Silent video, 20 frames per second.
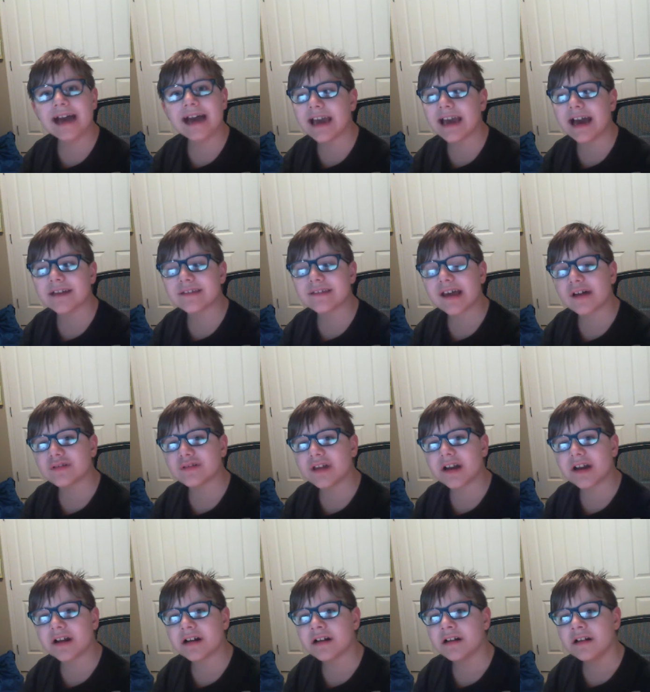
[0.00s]
yeahs out
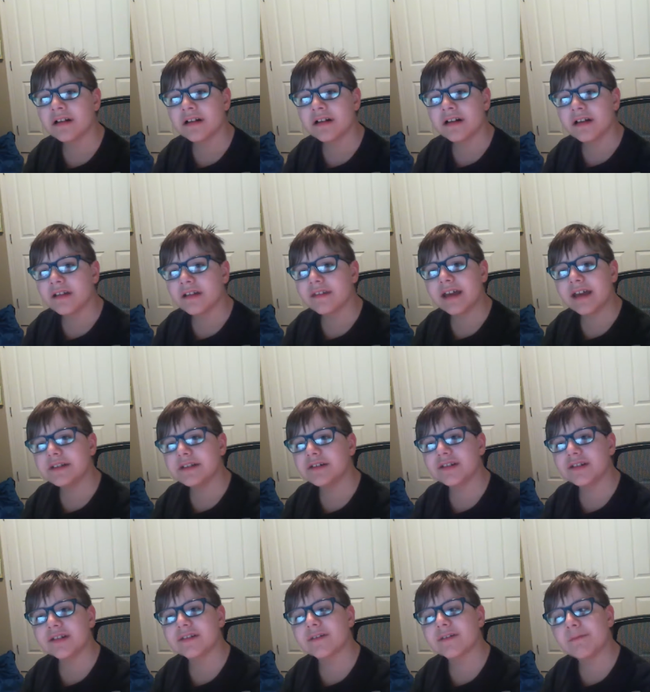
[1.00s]
there decided to
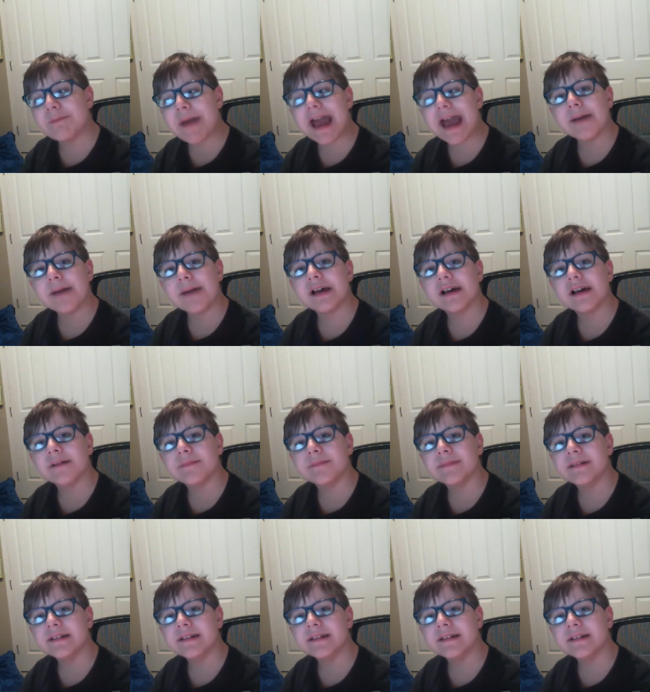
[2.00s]
just spam him.